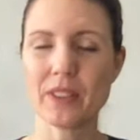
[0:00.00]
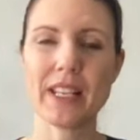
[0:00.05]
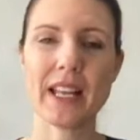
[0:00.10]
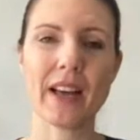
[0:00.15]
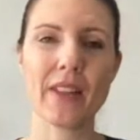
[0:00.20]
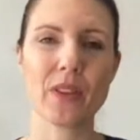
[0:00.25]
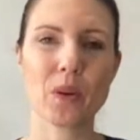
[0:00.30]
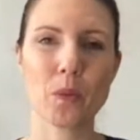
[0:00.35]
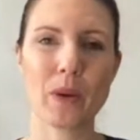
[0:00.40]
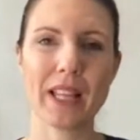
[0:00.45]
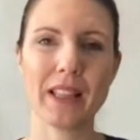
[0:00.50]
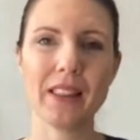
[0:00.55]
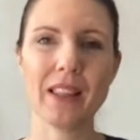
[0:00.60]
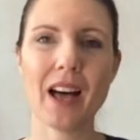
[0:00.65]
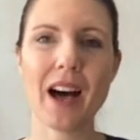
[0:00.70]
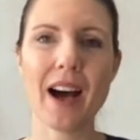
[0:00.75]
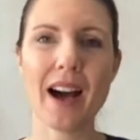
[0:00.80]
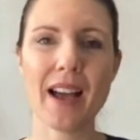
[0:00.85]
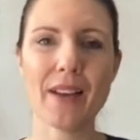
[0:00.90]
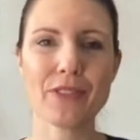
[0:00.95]
now that we're
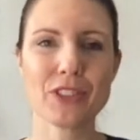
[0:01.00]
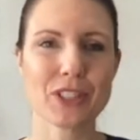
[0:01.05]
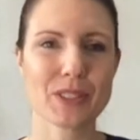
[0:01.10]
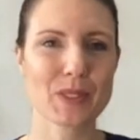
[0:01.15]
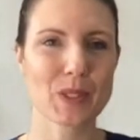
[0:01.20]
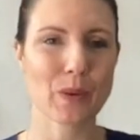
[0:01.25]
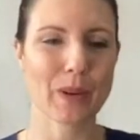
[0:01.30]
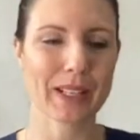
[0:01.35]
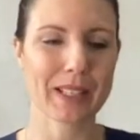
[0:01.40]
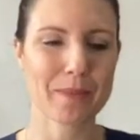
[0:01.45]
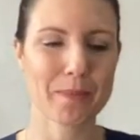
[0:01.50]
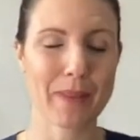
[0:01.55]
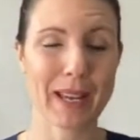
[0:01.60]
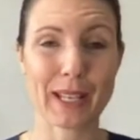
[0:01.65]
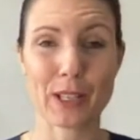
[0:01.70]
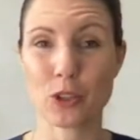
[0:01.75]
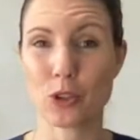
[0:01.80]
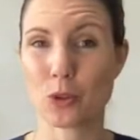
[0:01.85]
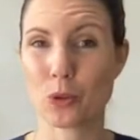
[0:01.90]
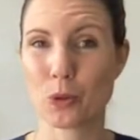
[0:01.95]
live, just so I can
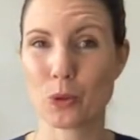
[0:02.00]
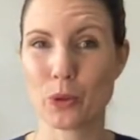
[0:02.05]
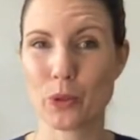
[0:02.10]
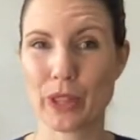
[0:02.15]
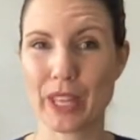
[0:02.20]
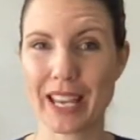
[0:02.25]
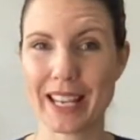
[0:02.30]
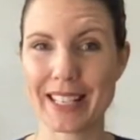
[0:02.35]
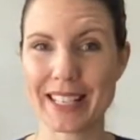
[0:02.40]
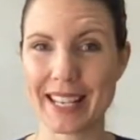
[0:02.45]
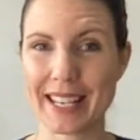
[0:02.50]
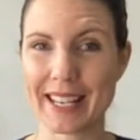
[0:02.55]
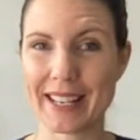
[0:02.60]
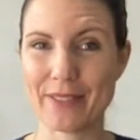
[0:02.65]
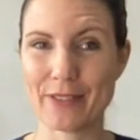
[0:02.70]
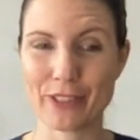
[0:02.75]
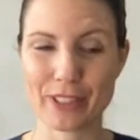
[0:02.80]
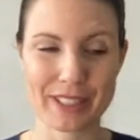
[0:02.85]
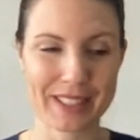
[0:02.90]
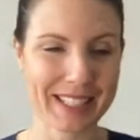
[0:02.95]
make sure that
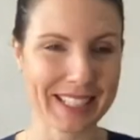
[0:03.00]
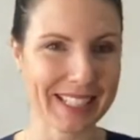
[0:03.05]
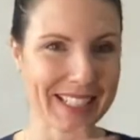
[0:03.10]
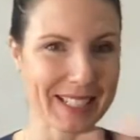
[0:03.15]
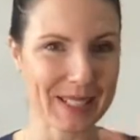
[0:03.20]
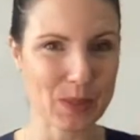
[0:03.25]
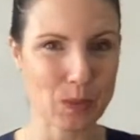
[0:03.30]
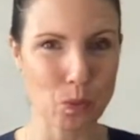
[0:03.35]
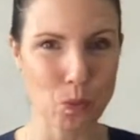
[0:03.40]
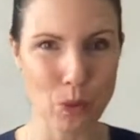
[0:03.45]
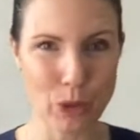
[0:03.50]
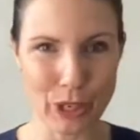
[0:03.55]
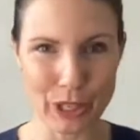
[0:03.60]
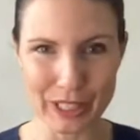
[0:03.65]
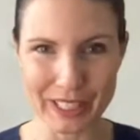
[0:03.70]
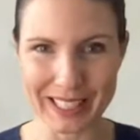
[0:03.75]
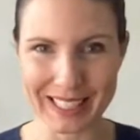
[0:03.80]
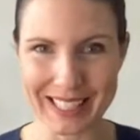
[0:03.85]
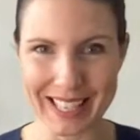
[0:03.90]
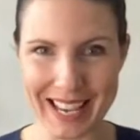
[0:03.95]
everything is
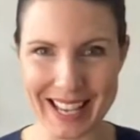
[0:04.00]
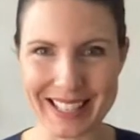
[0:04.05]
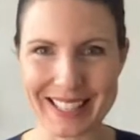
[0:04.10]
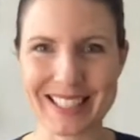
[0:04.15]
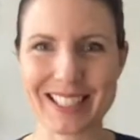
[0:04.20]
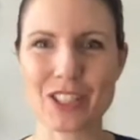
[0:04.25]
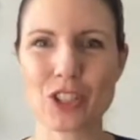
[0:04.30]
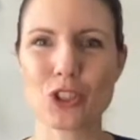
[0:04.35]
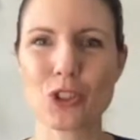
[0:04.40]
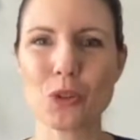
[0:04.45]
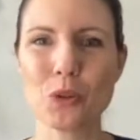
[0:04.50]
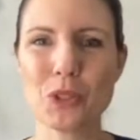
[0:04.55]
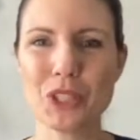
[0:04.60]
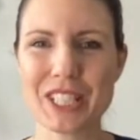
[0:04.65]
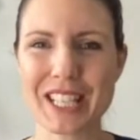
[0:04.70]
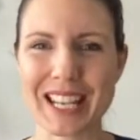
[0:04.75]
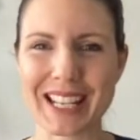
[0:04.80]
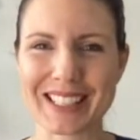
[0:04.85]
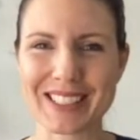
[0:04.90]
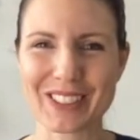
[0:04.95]
working as it should
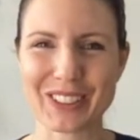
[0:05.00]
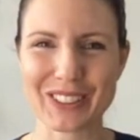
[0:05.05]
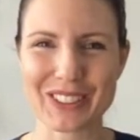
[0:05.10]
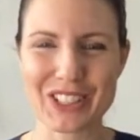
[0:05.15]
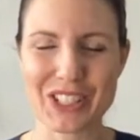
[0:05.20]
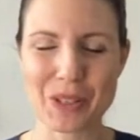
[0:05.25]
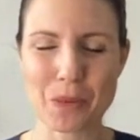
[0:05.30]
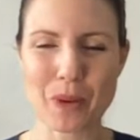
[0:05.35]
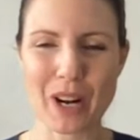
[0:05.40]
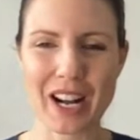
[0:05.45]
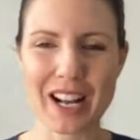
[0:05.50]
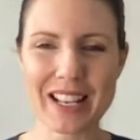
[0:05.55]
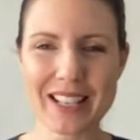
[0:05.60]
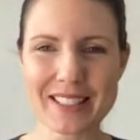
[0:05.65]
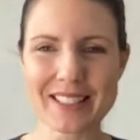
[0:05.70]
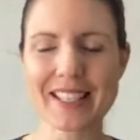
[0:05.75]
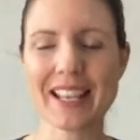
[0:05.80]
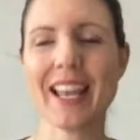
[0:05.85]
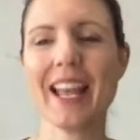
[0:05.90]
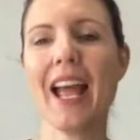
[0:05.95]
technology
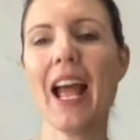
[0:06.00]
wise.